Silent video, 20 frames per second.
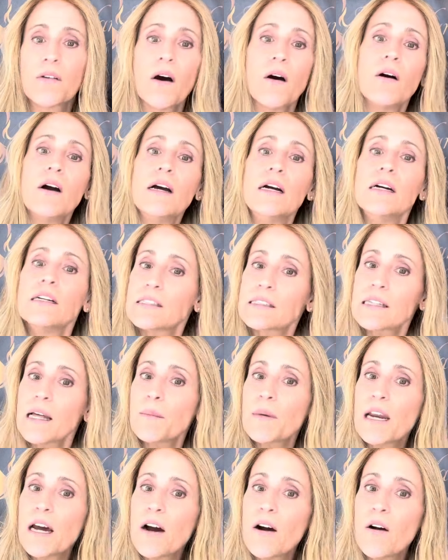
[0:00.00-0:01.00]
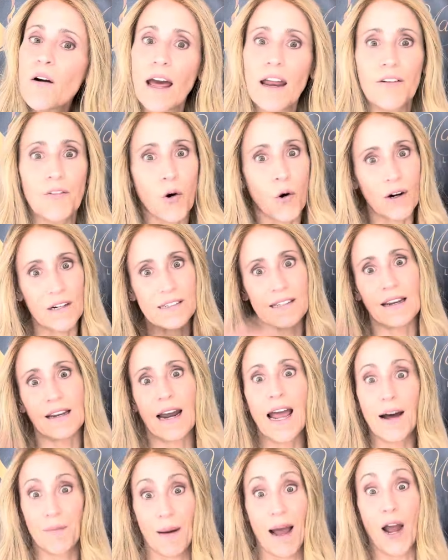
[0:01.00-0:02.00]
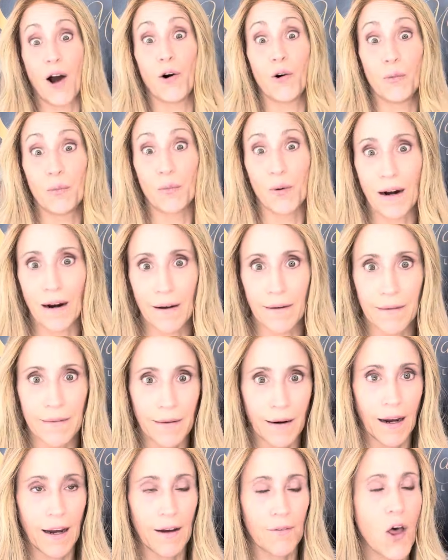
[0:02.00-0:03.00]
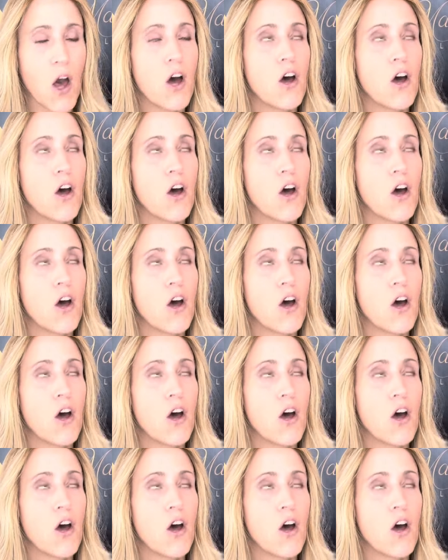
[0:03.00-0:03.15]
So just let me know. And of course, then I have my own brand and I have